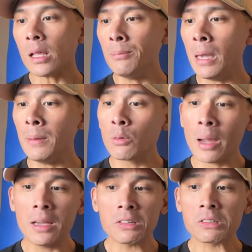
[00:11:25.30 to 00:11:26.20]
Maybe
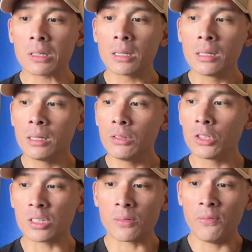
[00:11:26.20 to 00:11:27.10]
Reyes
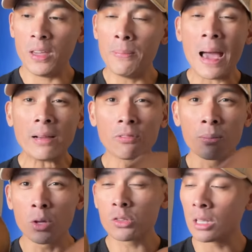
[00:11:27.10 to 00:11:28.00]
took some feedback
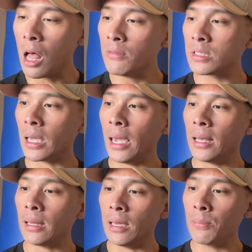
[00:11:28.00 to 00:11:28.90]
from those gloves
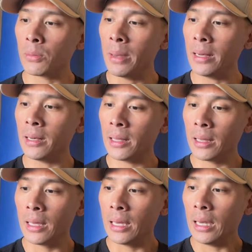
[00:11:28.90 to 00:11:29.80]
and implemented
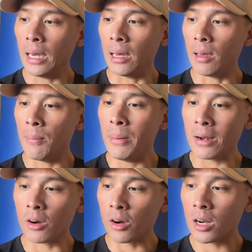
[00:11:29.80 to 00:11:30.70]
a
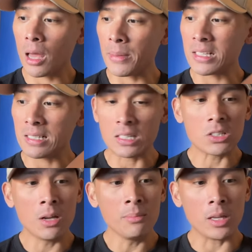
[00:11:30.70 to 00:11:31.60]
better ergonomic
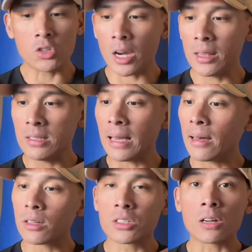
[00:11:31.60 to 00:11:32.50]
system. They tried these
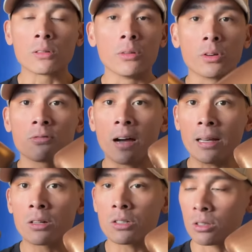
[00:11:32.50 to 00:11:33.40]
out on several of their
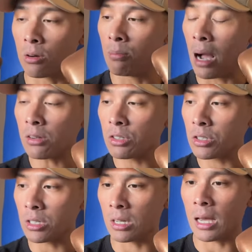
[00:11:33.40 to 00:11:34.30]
fighters and their
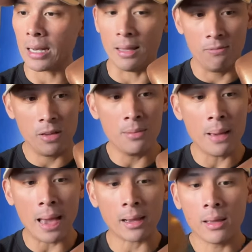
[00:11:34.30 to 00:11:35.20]
boxers to kind of get
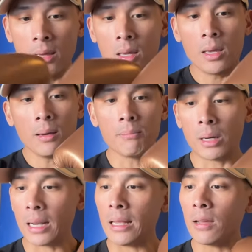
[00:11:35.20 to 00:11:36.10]
feedback.
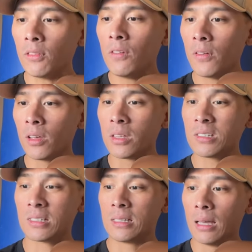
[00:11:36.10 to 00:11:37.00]
But I definitely feel
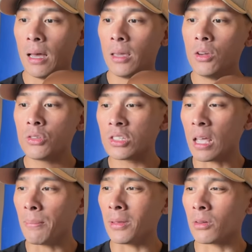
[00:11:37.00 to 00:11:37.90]
this is a huge
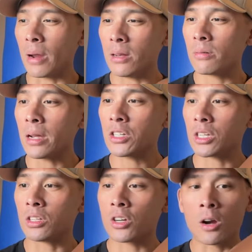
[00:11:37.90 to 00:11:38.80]
step in the right
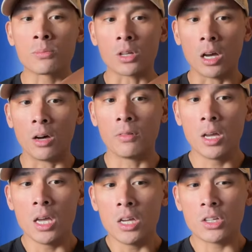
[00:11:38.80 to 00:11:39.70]
direction in terms of
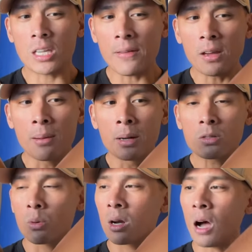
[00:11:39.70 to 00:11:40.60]
just having a
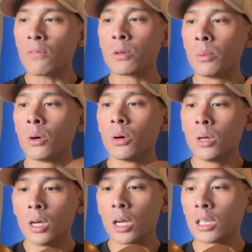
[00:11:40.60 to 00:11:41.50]
much more
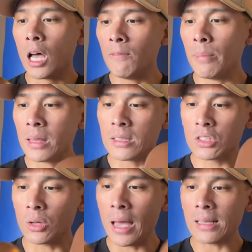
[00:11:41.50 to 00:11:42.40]
comfortable glove, but
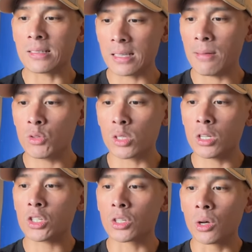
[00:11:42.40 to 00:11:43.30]
still has the same
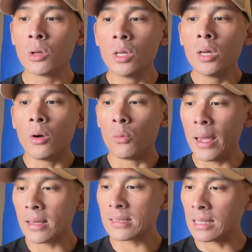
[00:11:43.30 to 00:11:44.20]
traditional
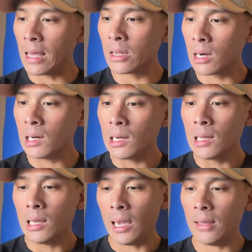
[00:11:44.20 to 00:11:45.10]
Reyes leather
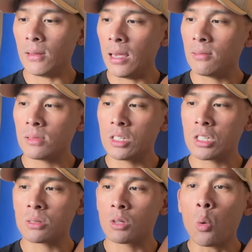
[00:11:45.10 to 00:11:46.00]
and
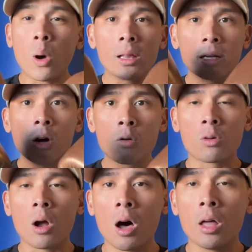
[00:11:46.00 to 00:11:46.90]
just quality
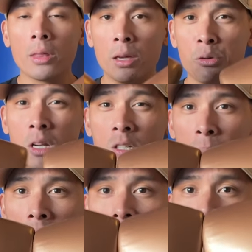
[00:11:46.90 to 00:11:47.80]
overall that you would expect